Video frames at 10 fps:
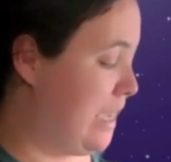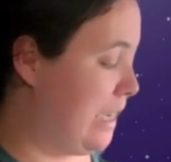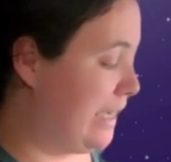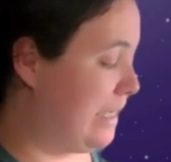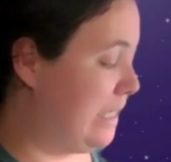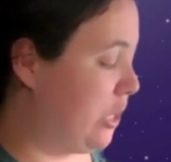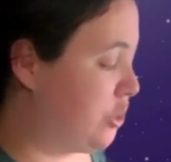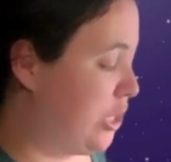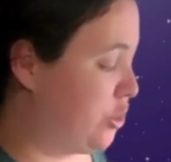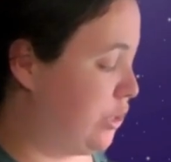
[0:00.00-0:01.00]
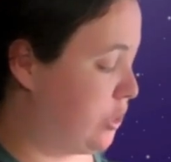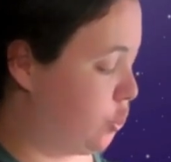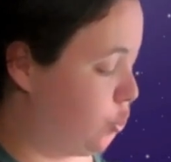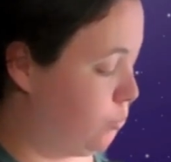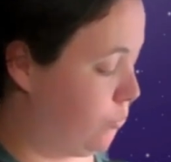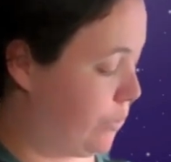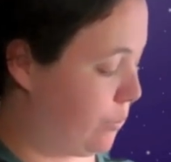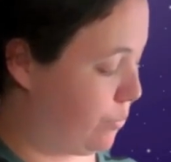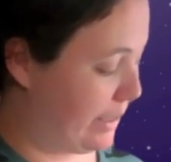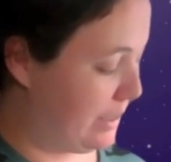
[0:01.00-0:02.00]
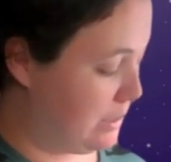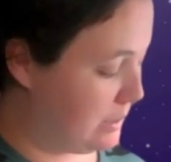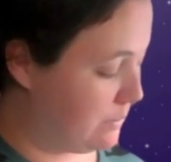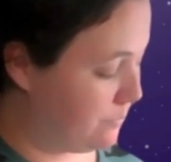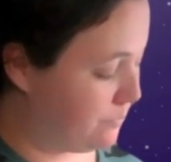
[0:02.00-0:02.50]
I can now change these to normal round brackets.